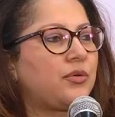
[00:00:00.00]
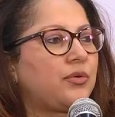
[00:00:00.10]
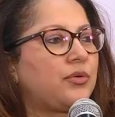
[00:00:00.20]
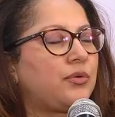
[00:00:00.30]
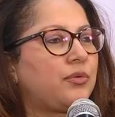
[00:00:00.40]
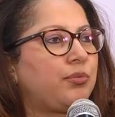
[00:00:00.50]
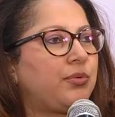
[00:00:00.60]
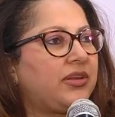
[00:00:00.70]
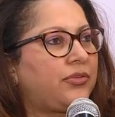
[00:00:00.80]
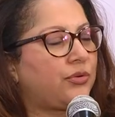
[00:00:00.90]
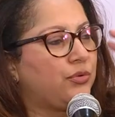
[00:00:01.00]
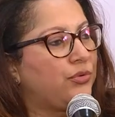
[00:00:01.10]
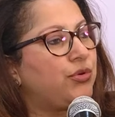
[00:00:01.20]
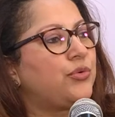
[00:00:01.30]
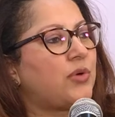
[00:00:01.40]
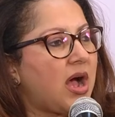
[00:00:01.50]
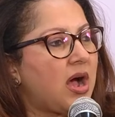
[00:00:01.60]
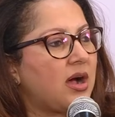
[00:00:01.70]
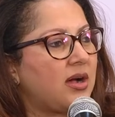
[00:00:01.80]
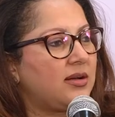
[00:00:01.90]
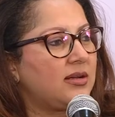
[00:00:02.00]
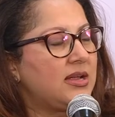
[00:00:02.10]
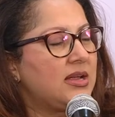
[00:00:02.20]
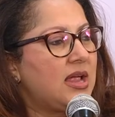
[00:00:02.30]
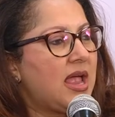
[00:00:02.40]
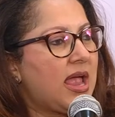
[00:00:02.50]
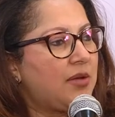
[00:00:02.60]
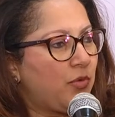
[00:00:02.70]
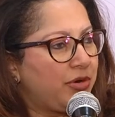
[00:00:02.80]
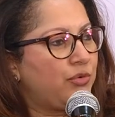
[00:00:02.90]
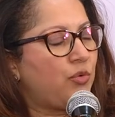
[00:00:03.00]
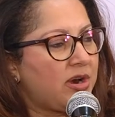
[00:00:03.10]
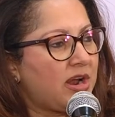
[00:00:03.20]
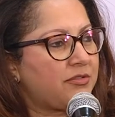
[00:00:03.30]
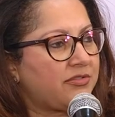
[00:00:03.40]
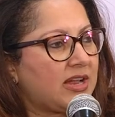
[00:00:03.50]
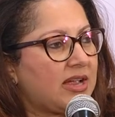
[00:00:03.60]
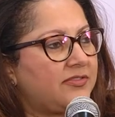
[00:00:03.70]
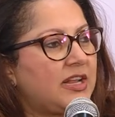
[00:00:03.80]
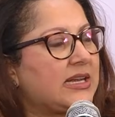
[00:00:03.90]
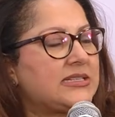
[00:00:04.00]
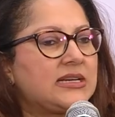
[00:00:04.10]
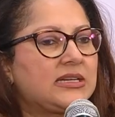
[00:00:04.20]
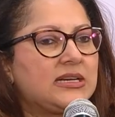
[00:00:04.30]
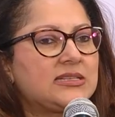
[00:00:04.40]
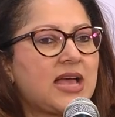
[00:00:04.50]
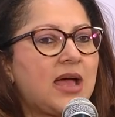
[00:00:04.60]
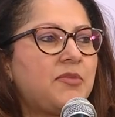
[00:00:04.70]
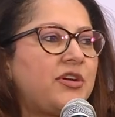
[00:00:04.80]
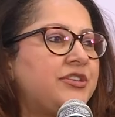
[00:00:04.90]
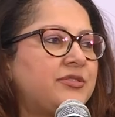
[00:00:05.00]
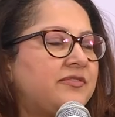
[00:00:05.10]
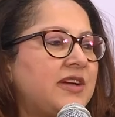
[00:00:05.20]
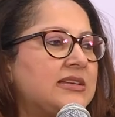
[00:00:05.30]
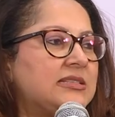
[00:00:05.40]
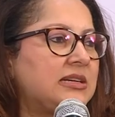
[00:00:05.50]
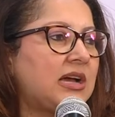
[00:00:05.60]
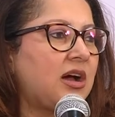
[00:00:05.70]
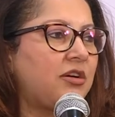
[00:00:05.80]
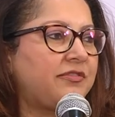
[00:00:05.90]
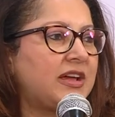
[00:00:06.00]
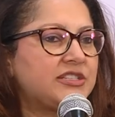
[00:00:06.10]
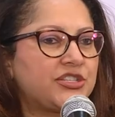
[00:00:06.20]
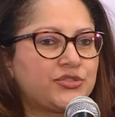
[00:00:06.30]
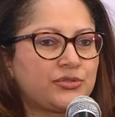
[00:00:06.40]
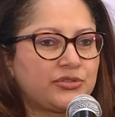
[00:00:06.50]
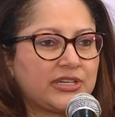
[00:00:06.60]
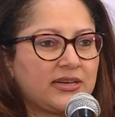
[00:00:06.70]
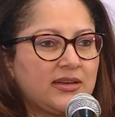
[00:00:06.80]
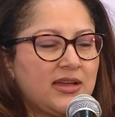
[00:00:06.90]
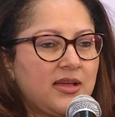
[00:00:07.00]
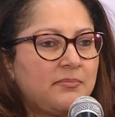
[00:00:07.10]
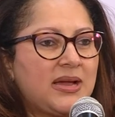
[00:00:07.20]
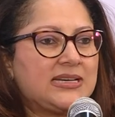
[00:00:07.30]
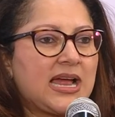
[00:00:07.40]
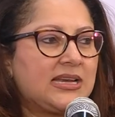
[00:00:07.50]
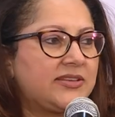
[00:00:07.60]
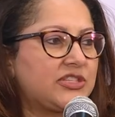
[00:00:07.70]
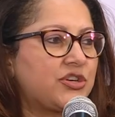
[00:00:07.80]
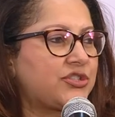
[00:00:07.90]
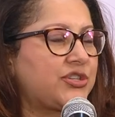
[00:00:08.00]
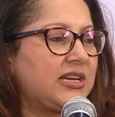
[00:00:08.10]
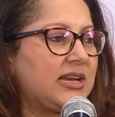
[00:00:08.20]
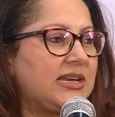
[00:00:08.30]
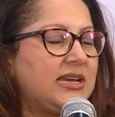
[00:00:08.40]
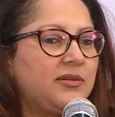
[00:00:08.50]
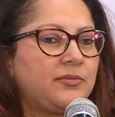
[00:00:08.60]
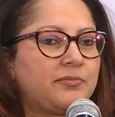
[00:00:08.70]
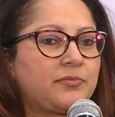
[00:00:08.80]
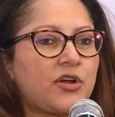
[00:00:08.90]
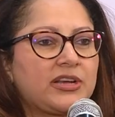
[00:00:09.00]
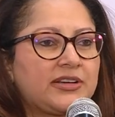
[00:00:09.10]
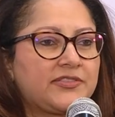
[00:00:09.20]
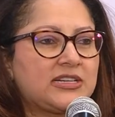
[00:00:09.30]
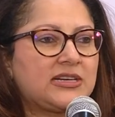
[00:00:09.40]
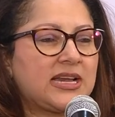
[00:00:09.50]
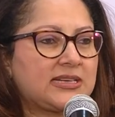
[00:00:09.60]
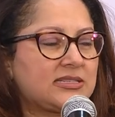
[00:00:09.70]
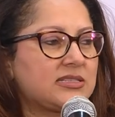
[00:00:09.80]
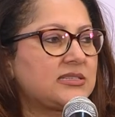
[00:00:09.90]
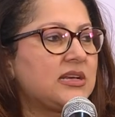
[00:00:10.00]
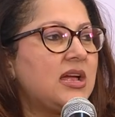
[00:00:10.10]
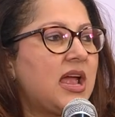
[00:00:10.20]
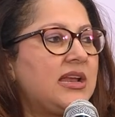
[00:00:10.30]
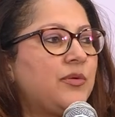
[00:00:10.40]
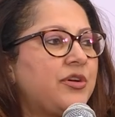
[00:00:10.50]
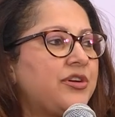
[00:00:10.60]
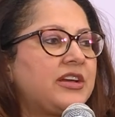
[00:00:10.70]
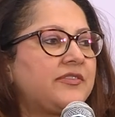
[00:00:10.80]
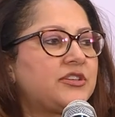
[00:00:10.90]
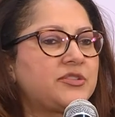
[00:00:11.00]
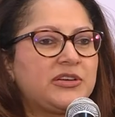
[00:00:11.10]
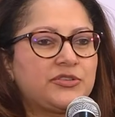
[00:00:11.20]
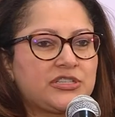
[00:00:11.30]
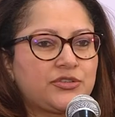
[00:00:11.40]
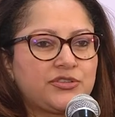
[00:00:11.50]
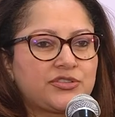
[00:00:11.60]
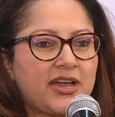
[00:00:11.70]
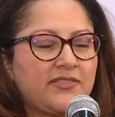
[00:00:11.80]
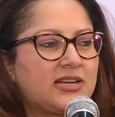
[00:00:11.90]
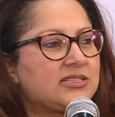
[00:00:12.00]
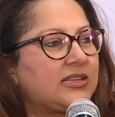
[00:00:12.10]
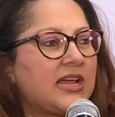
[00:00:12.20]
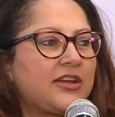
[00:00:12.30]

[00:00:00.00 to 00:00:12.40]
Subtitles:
with who you are and what you want out of life. Like I tell kids, I'm not into a fancy car or fancy jewelry. My dad lives in Australia and he got gifted a Lexus and he wanted to give it to me because he couldn't drive it. I said, thank you